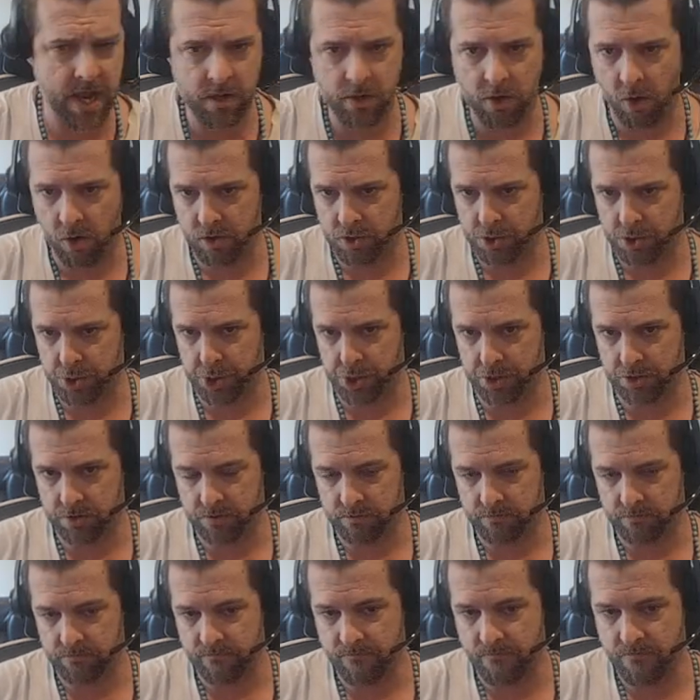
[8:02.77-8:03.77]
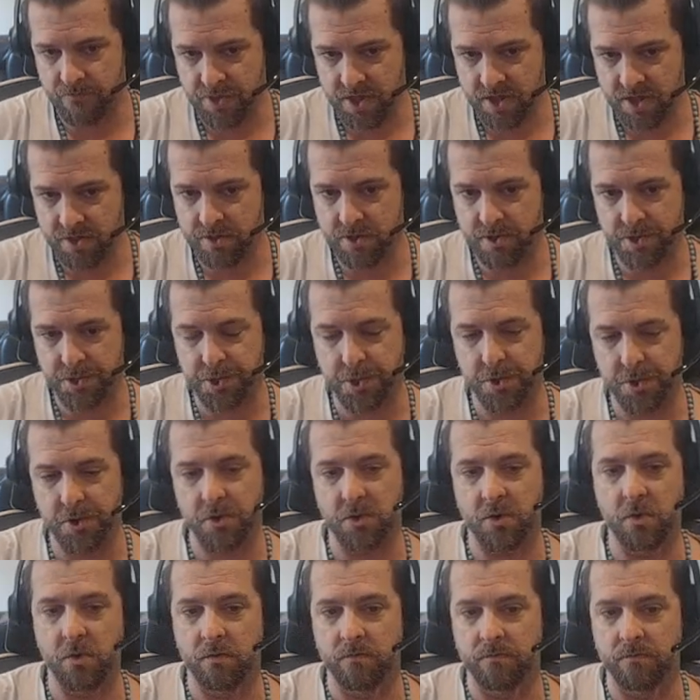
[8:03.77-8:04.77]
larger than this
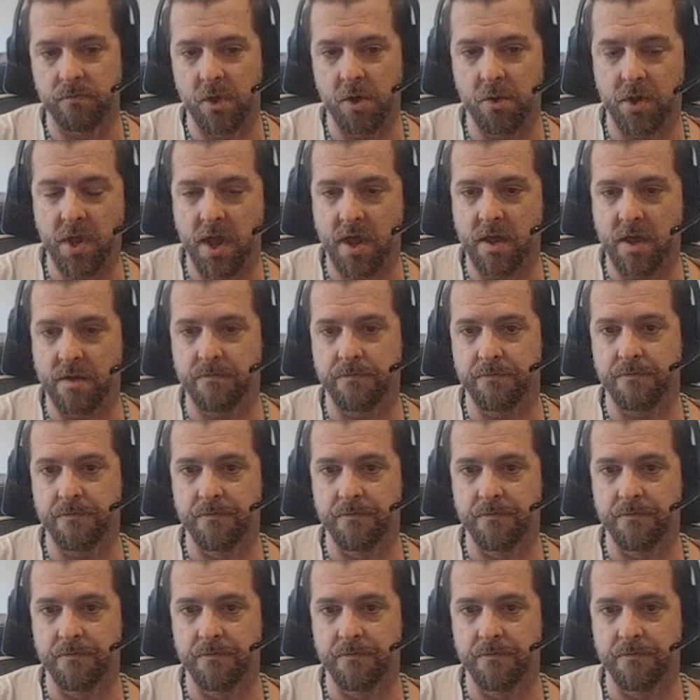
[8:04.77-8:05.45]
circle, okay?